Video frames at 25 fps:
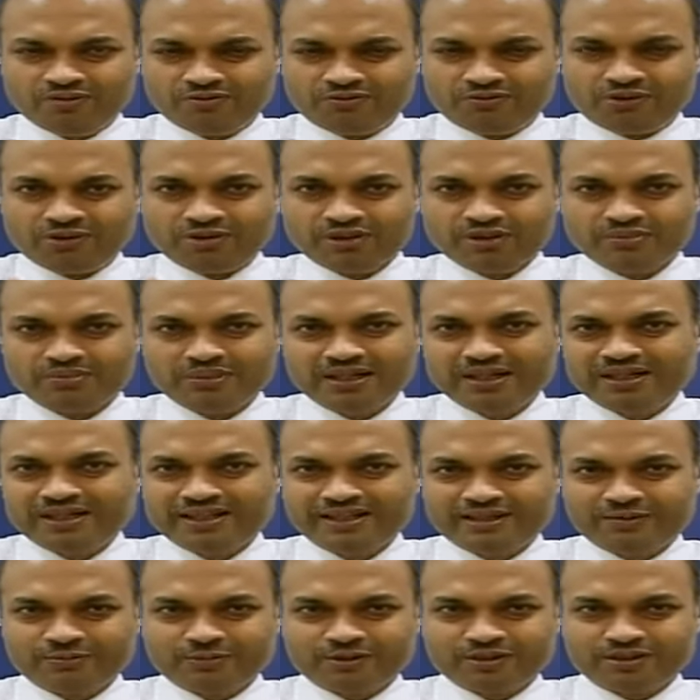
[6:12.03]
For the
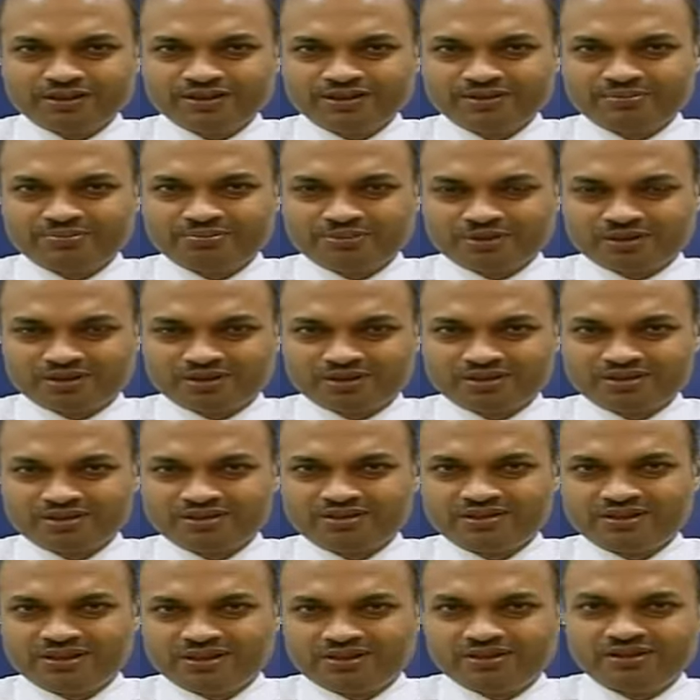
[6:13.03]
market, what is important
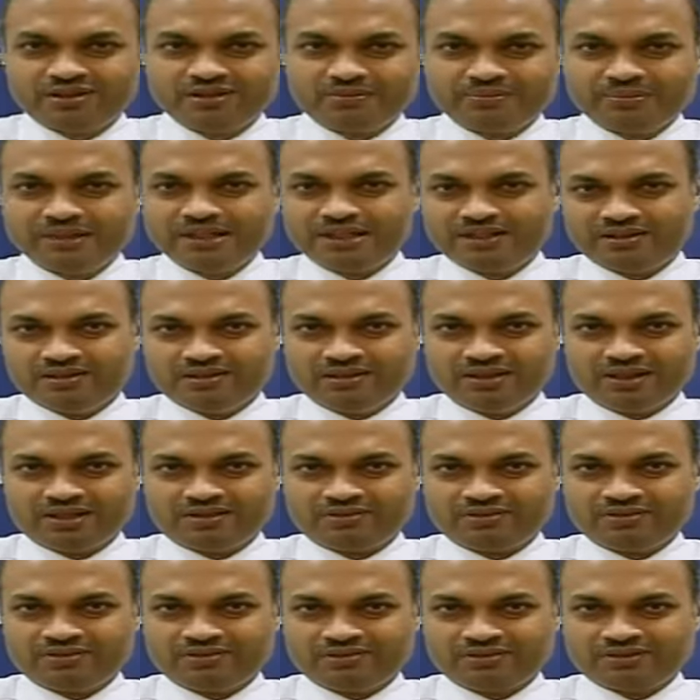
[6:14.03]
is the economy and
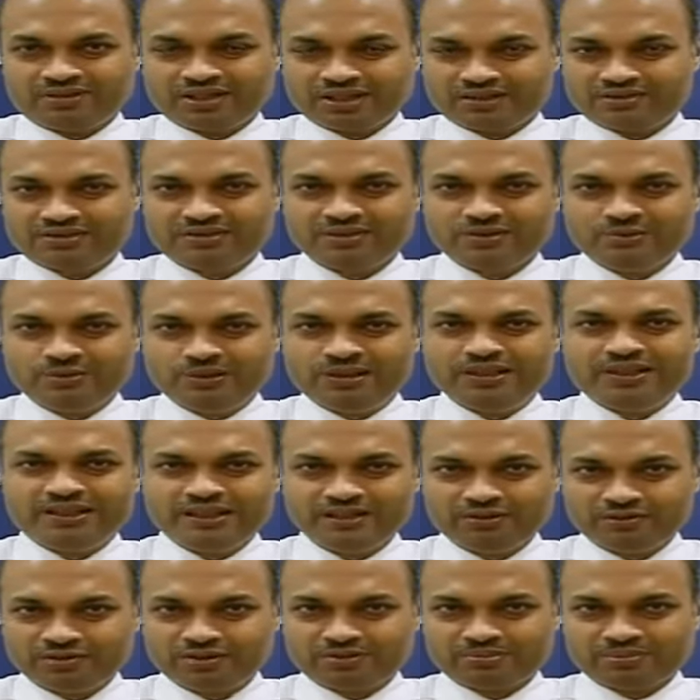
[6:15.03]
earnings. So that's the only
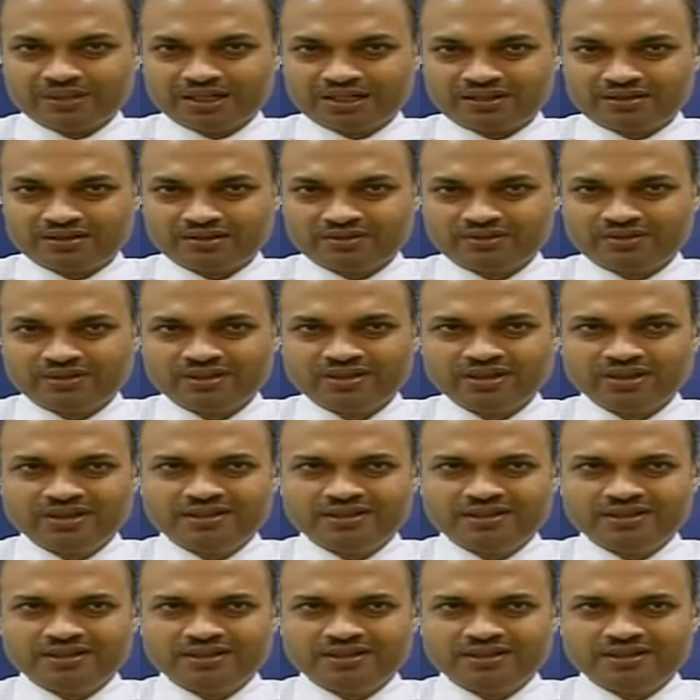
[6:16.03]
thing which matters.